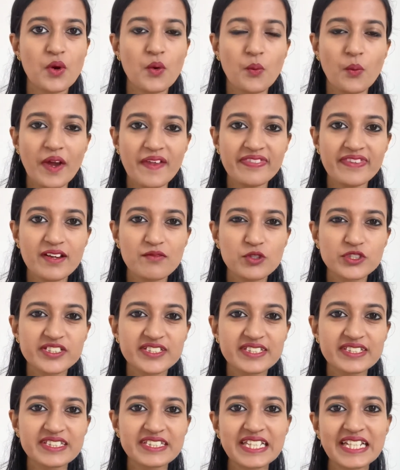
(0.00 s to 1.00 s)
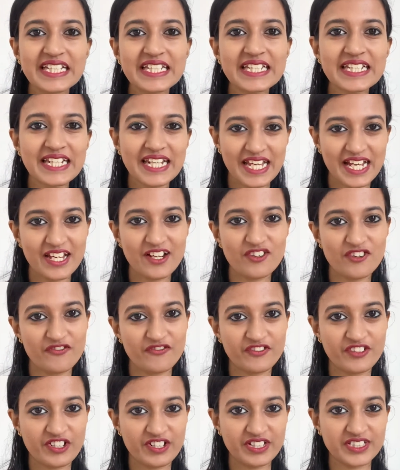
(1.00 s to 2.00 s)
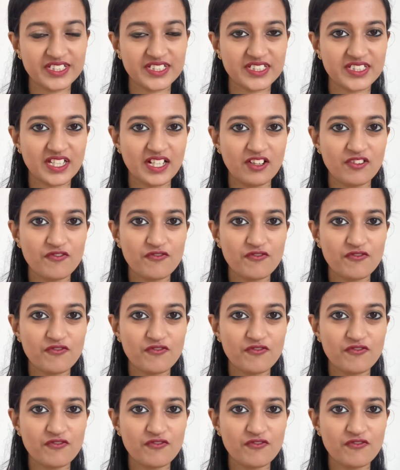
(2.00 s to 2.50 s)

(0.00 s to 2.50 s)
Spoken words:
when there was a thin layer of crystal